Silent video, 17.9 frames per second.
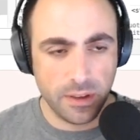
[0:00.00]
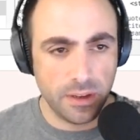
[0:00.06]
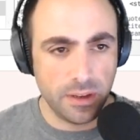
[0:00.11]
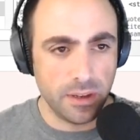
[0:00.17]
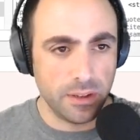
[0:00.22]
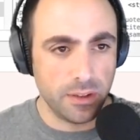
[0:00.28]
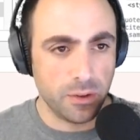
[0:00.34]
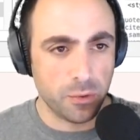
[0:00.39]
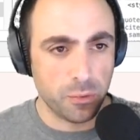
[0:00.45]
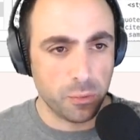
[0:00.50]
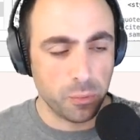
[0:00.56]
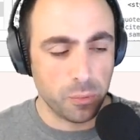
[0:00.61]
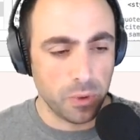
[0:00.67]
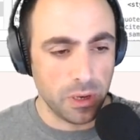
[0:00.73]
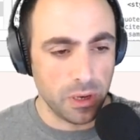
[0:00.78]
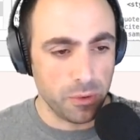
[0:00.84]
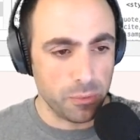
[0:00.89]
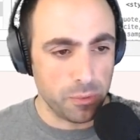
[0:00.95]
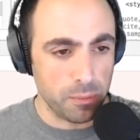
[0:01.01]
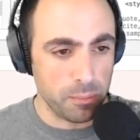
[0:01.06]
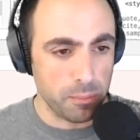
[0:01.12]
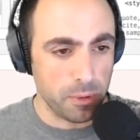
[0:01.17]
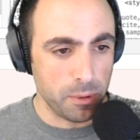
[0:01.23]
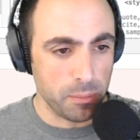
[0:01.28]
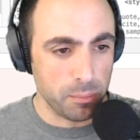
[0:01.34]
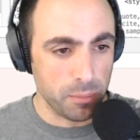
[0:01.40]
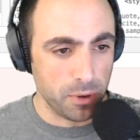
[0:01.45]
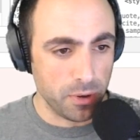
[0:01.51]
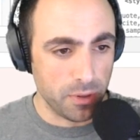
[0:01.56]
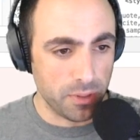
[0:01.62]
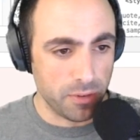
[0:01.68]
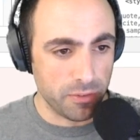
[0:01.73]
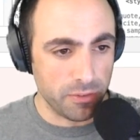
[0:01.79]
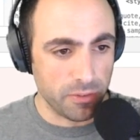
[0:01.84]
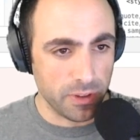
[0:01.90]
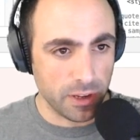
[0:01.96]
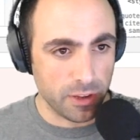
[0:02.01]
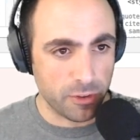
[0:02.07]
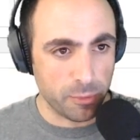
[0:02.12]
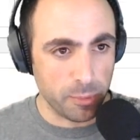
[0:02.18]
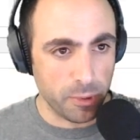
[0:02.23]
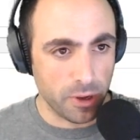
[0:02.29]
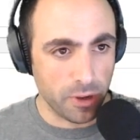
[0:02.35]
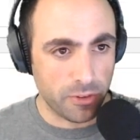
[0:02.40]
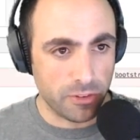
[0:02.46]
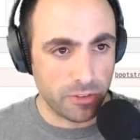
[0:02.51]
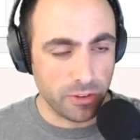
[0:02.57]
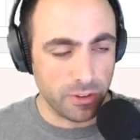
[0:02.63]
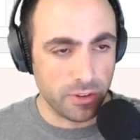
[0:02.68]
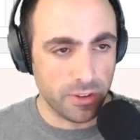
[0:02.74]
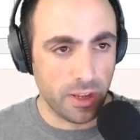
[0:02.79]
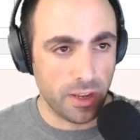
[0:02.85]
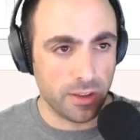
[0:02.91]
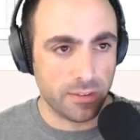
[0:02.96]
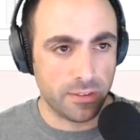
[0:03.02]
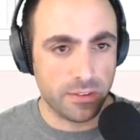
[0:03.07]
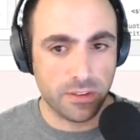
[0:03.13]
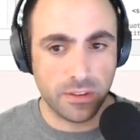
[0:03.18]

I don't really remember the flex box syntax.